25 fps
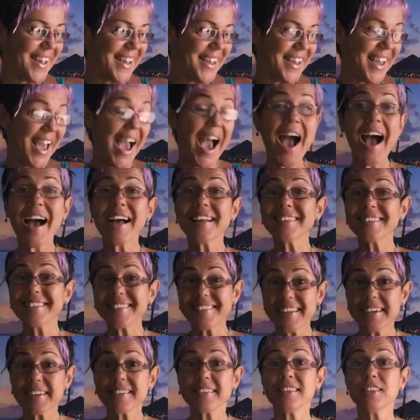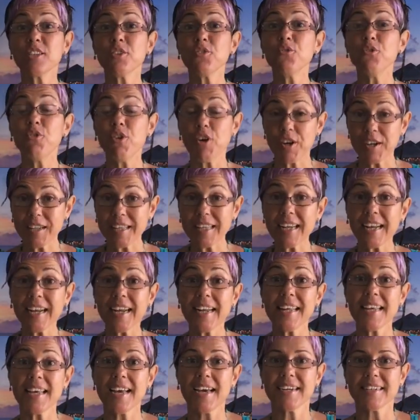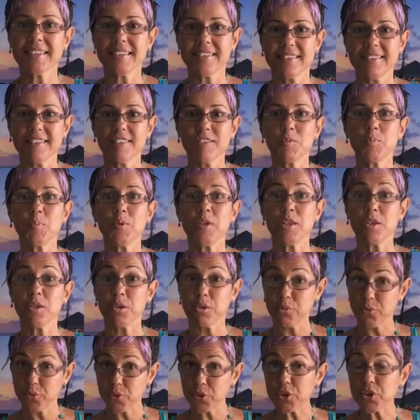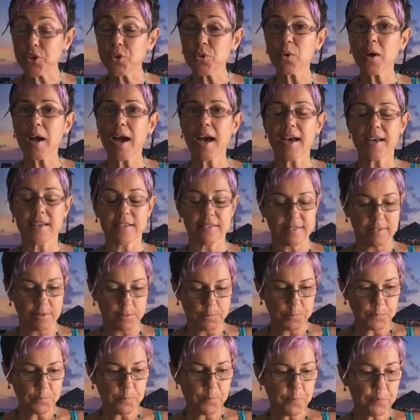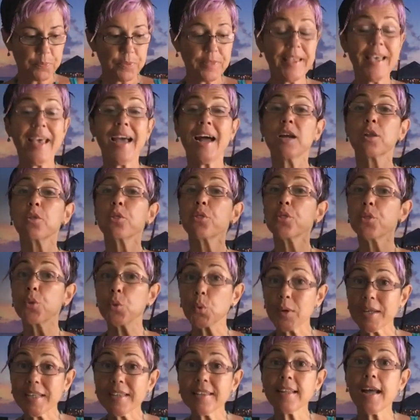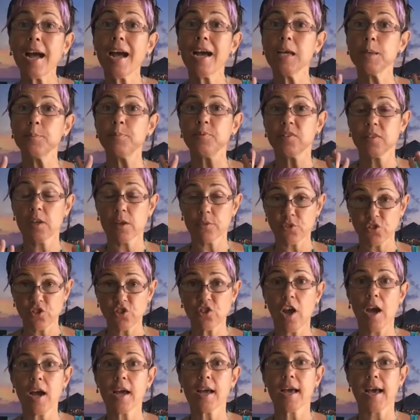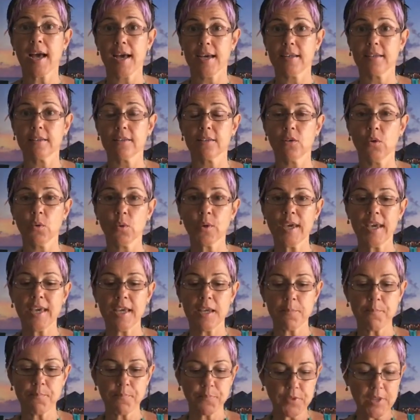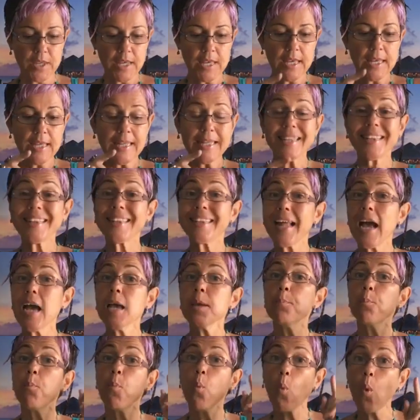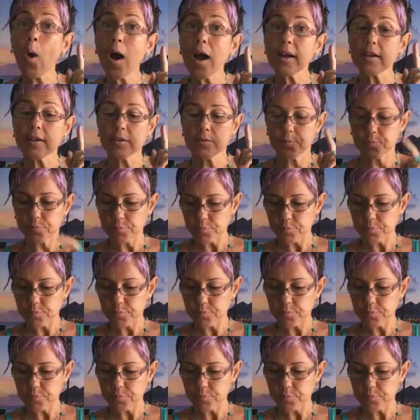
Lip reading: answer this very clear in this video for you guys. There are 3 types of Shungite, okay? Type 1,